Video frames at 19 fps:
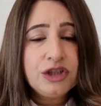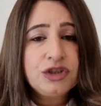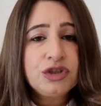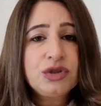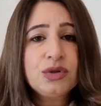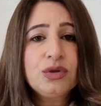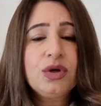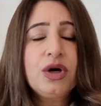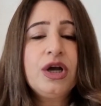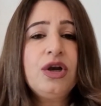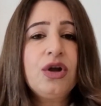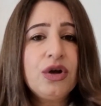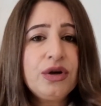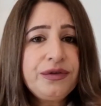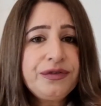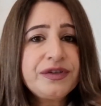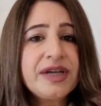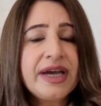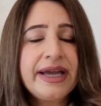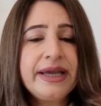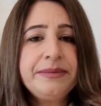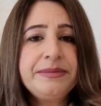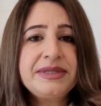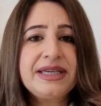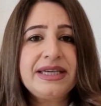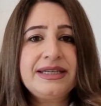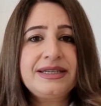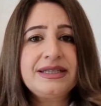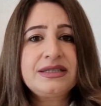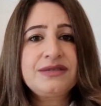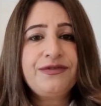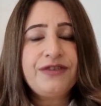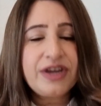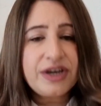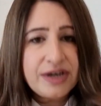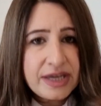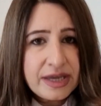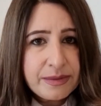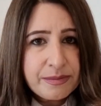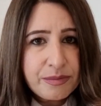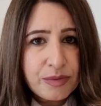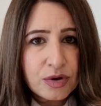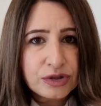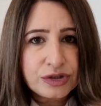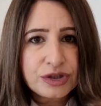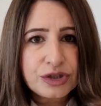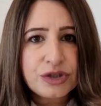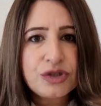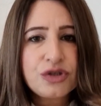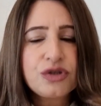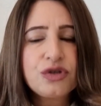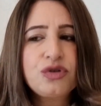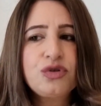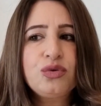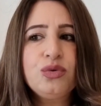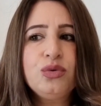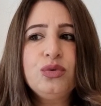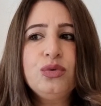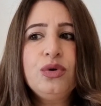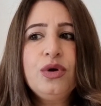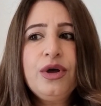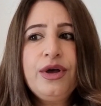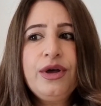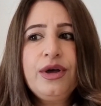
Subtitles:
So a lot of times it is very important to